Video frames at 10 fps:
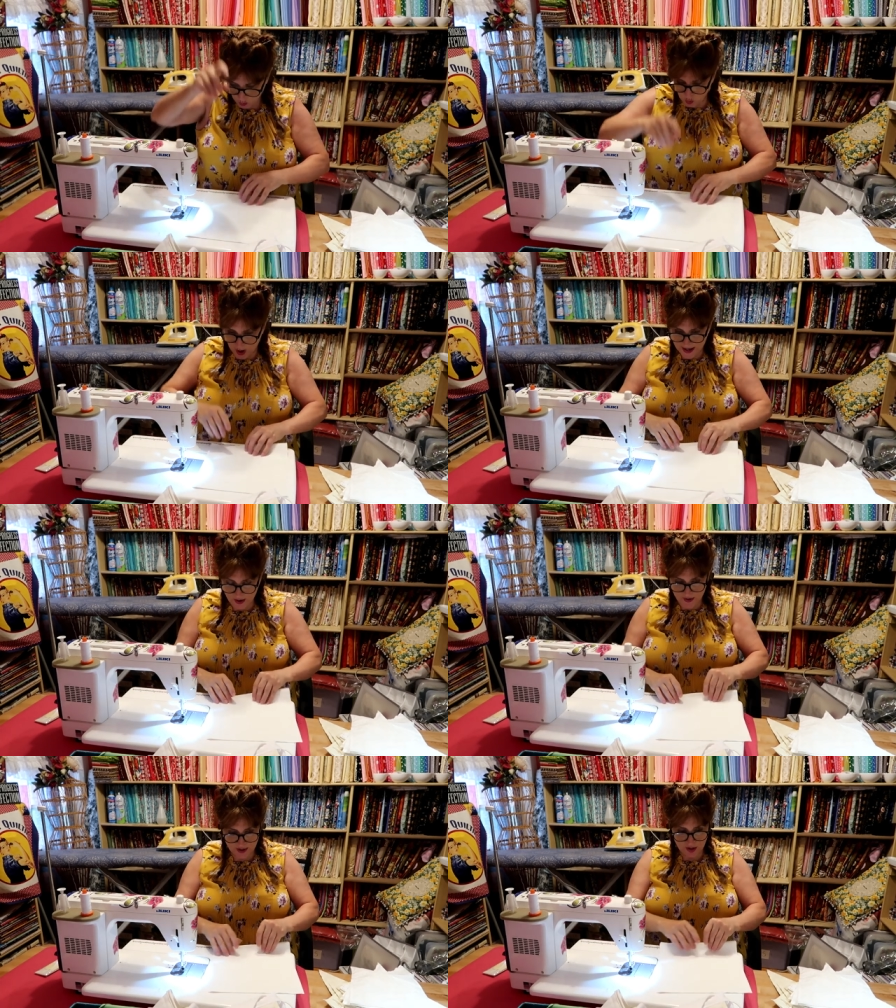What
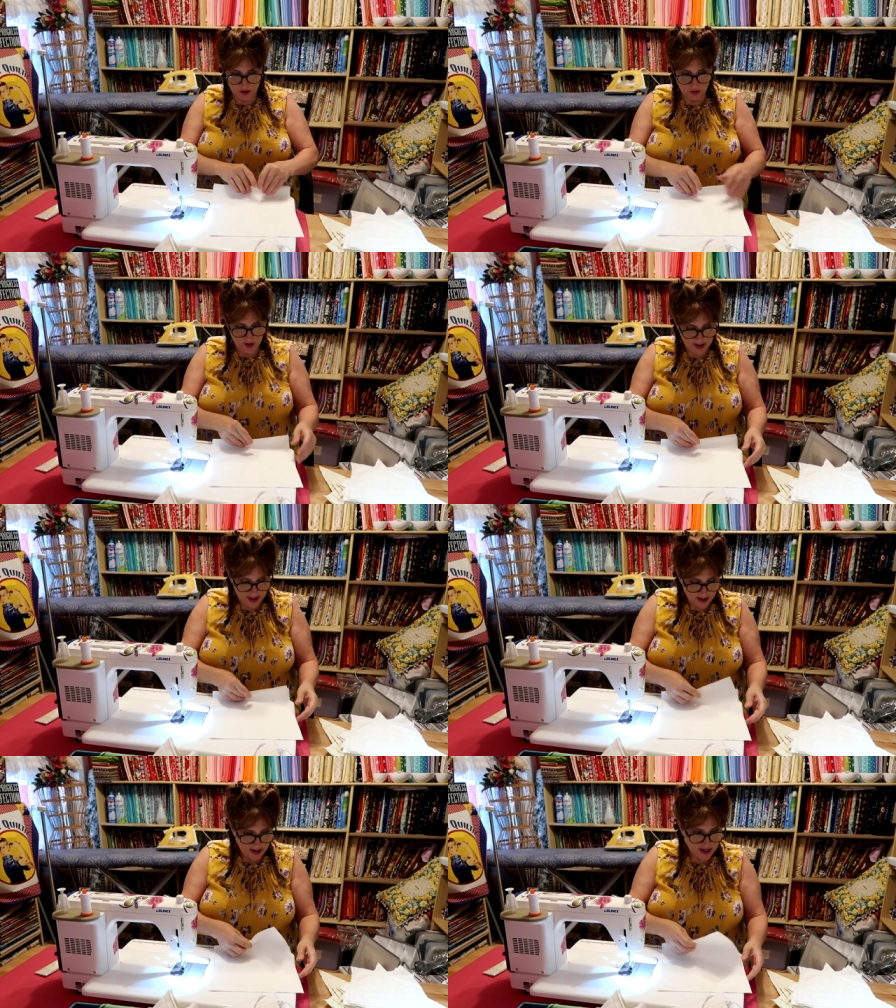you do
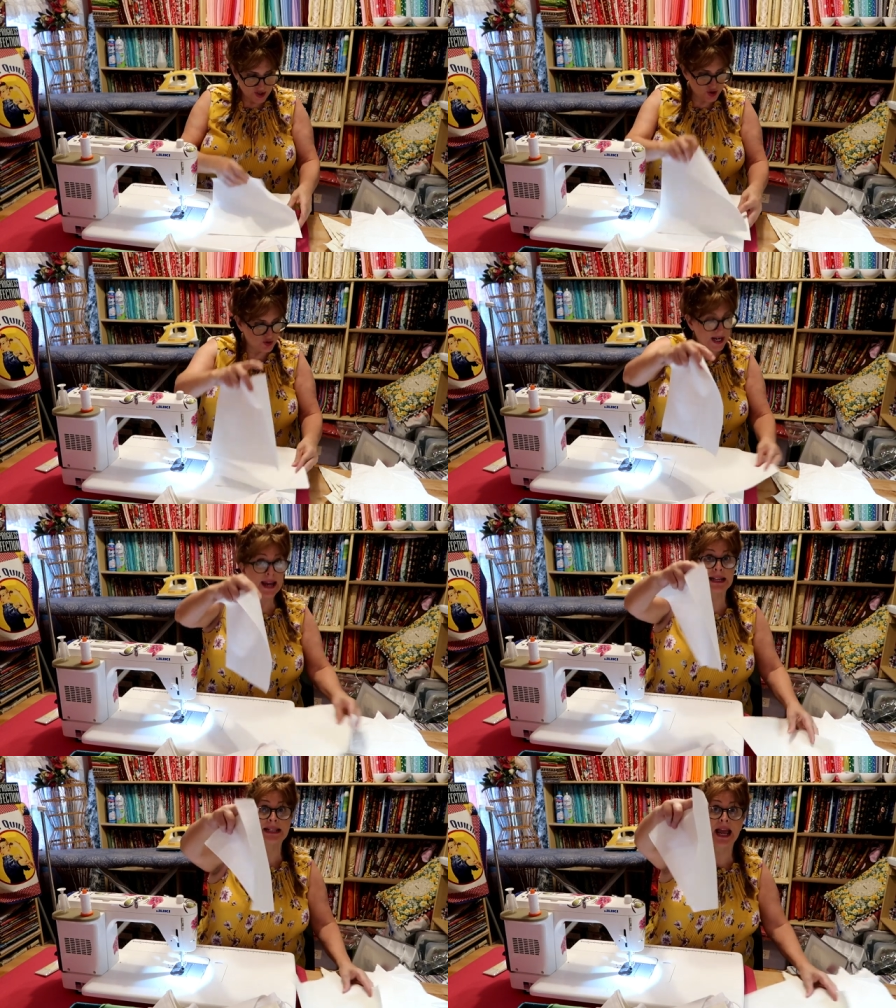is you
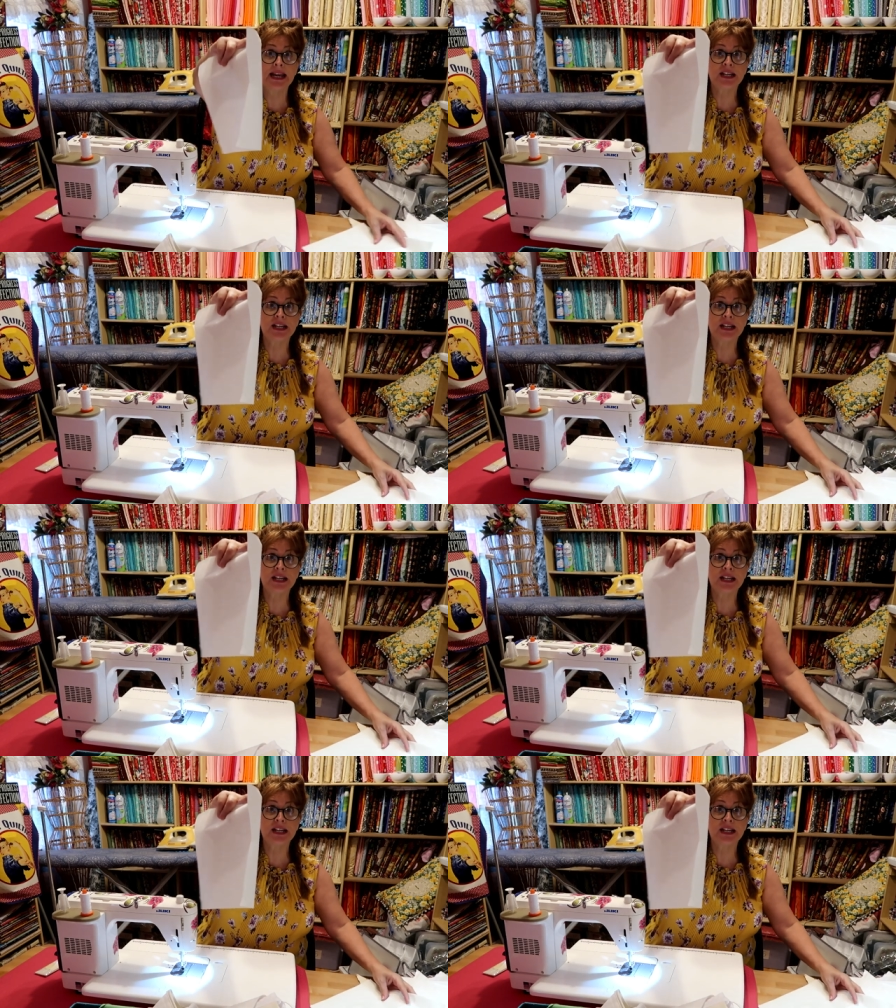take a ten